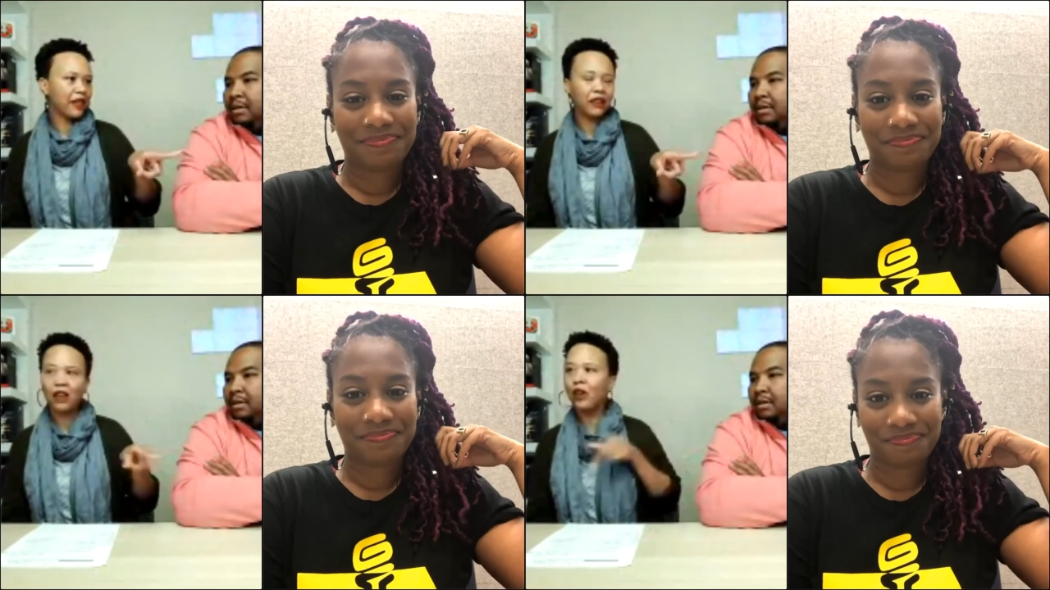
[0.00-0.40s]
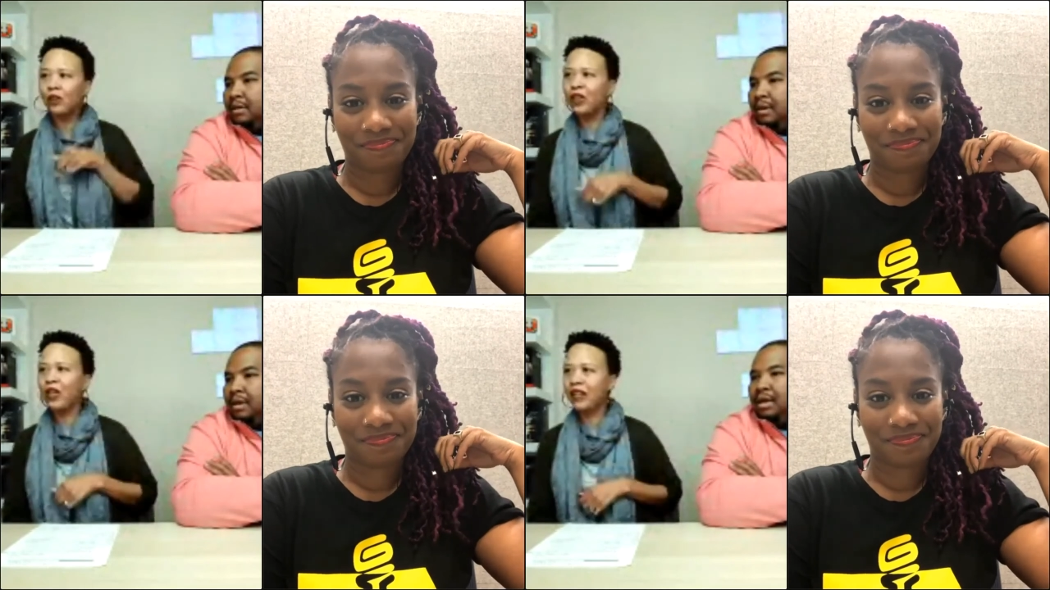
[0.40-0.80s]
Speaker 1: oh,
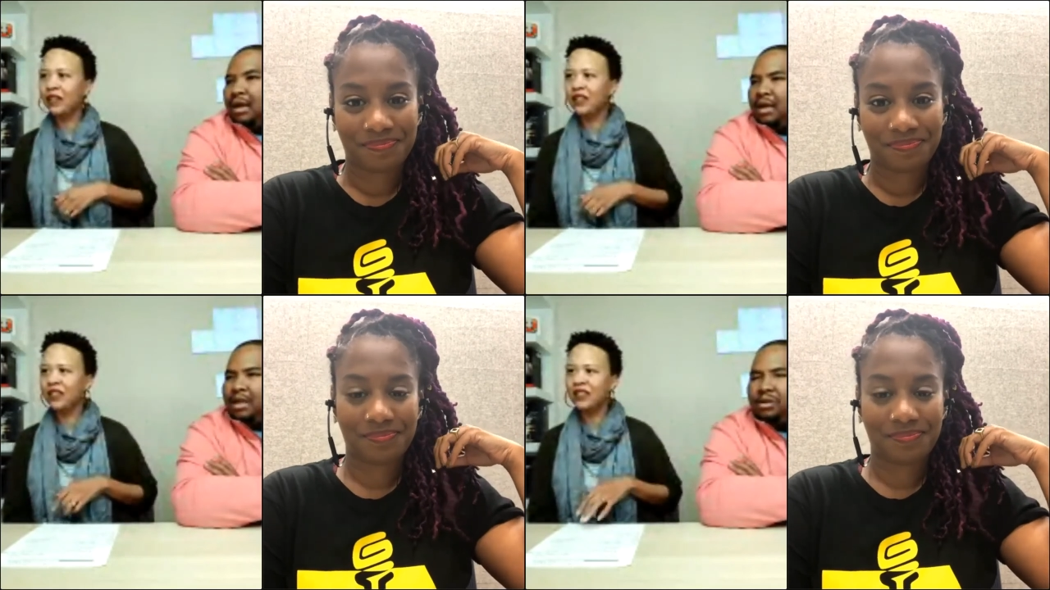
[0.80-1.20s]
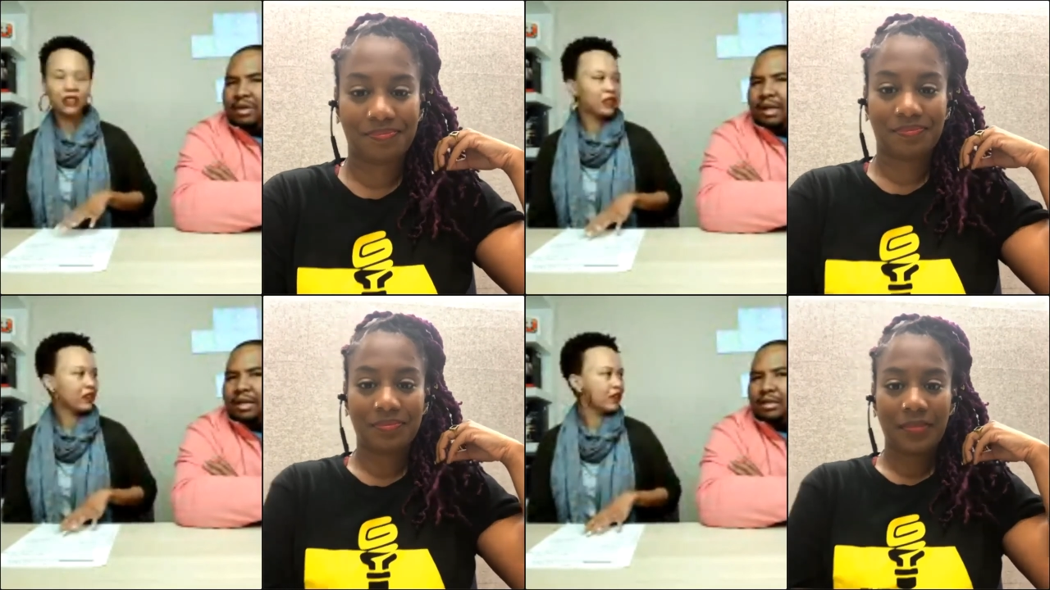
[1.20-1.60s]
go ahead. Yeah,
Speaker 2: can you
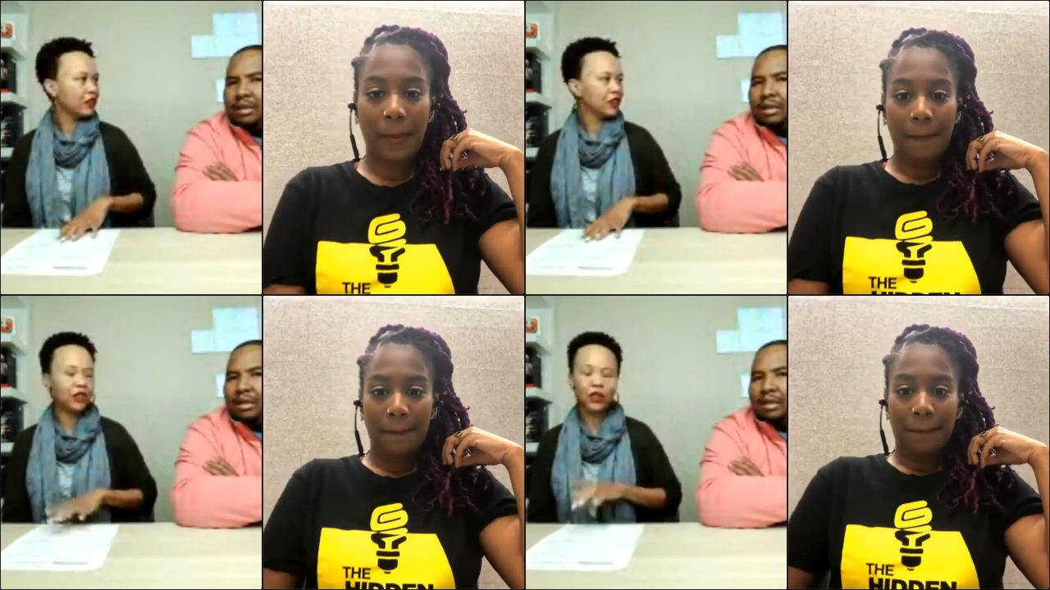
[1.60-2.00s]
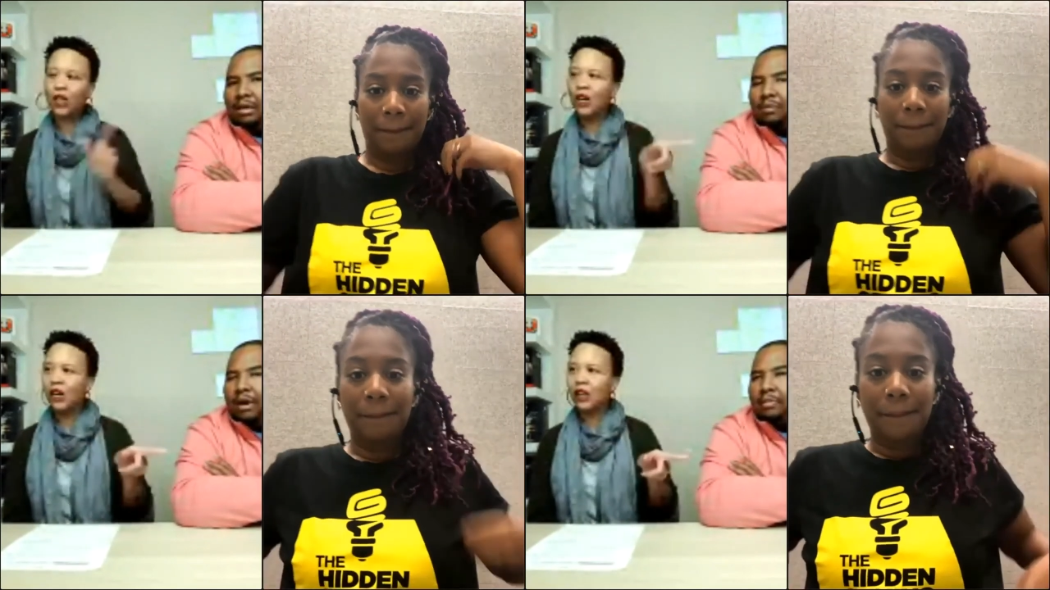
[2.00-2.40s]
tell us the, the
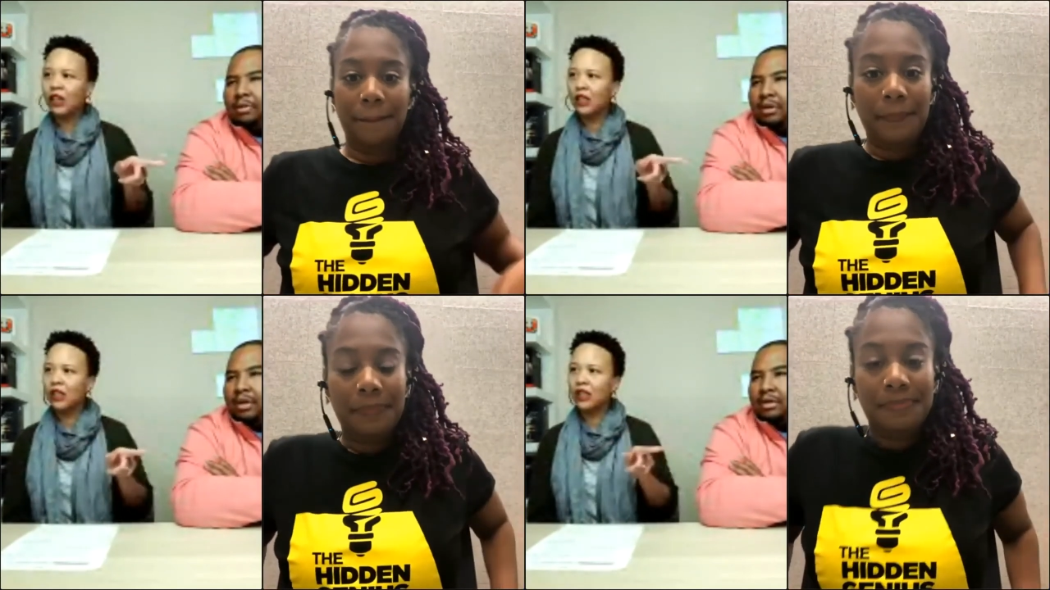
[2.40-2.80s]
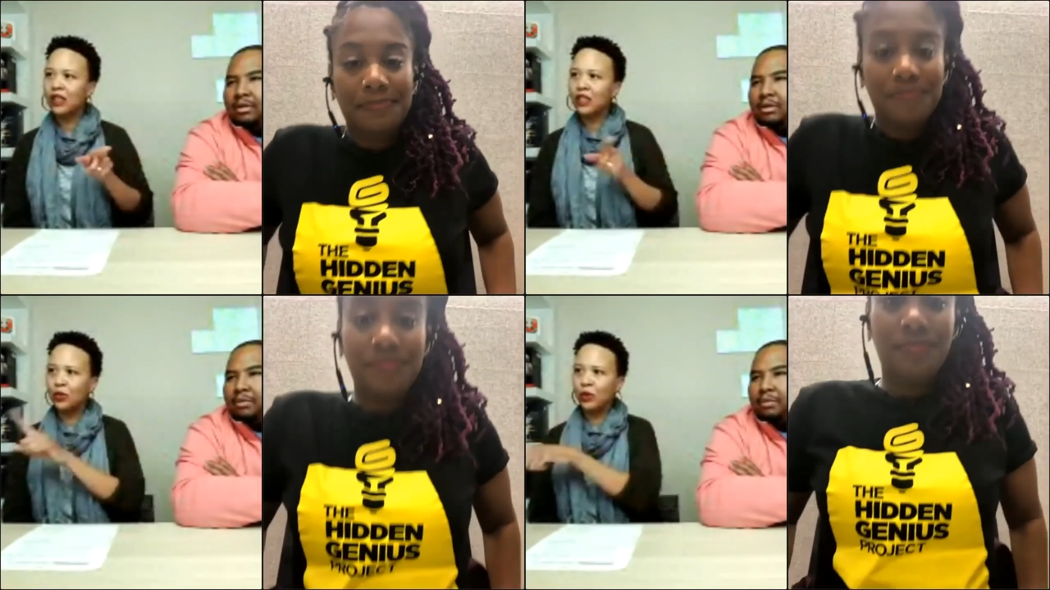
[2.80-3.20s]
your web address
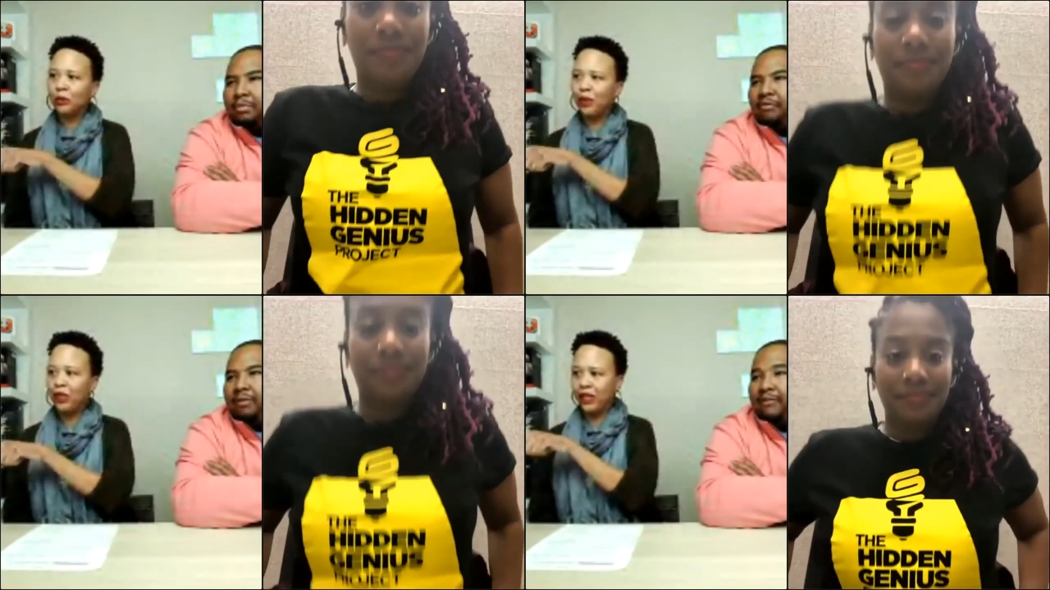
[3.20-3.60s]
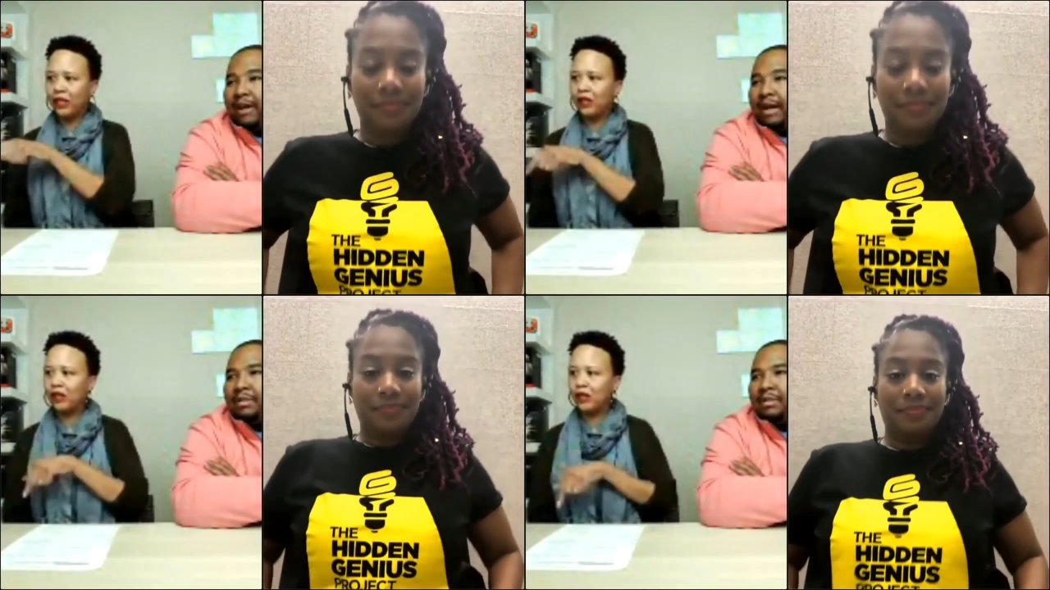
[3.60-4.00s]
so we'll
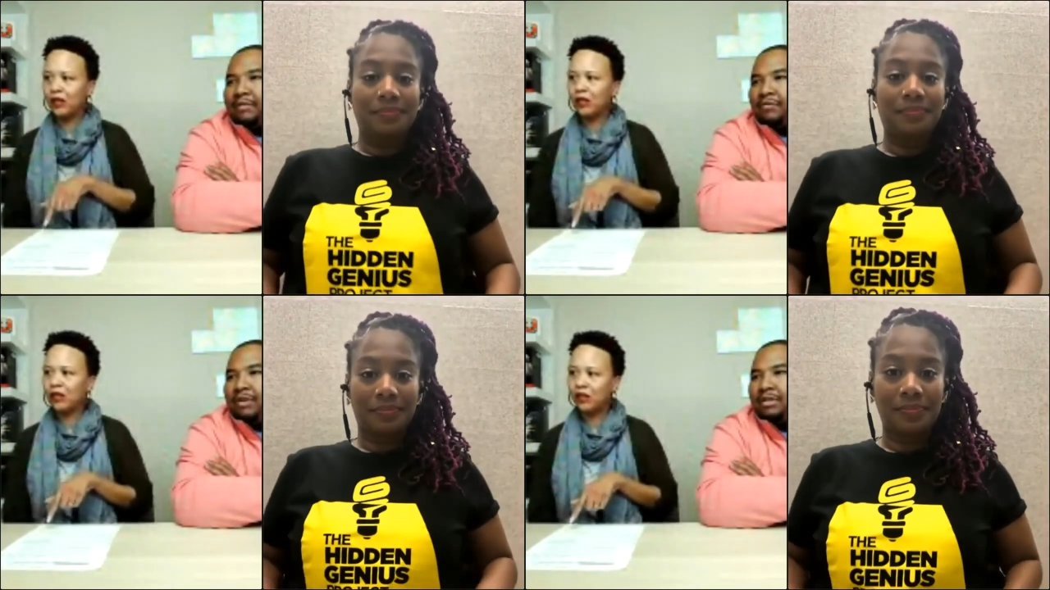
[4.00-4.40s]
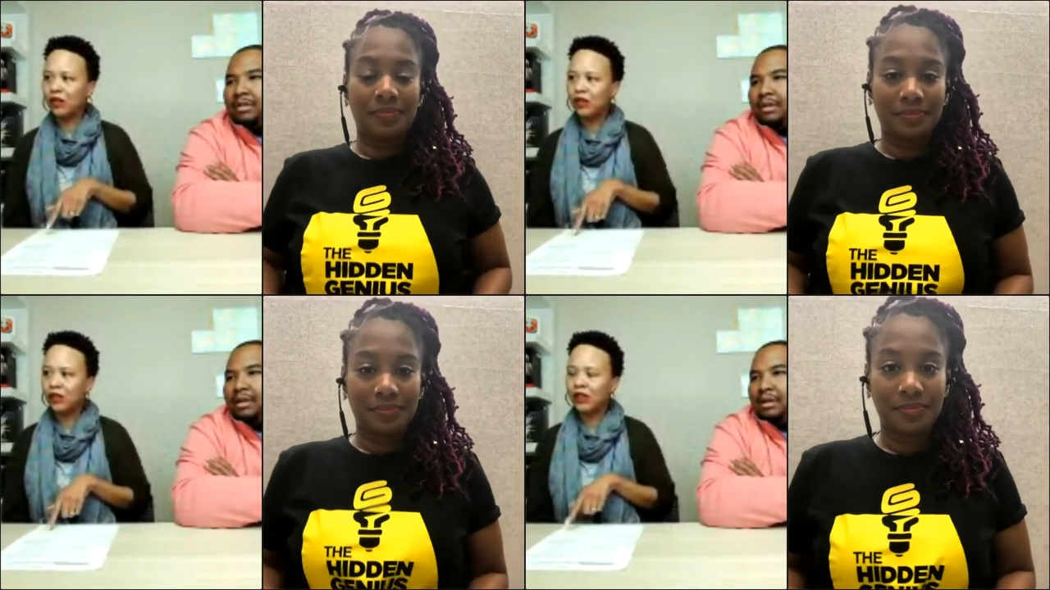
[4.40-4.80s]
families can visit?
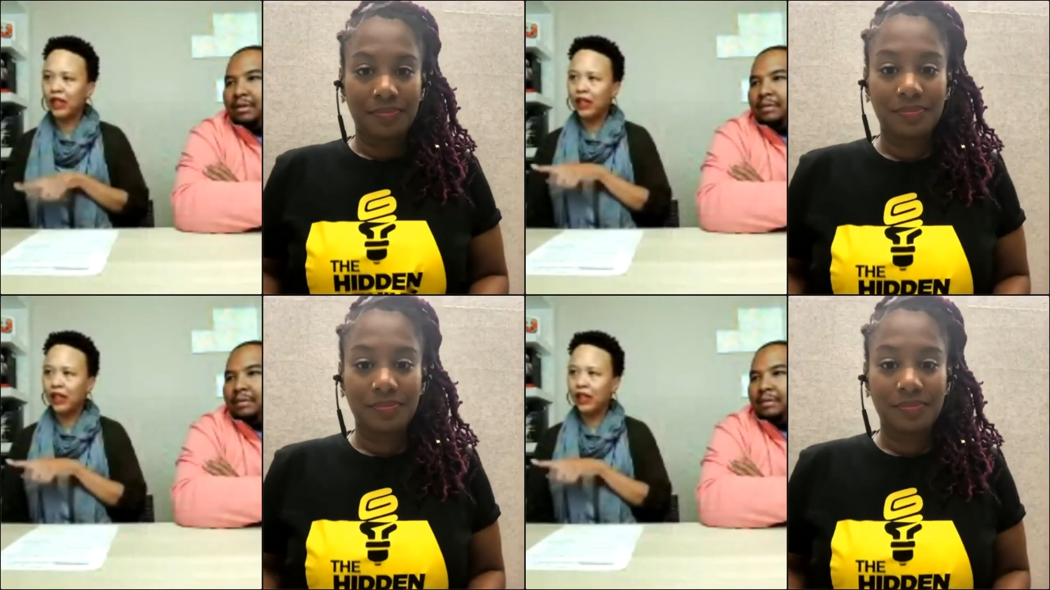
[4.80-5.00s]
Yeah.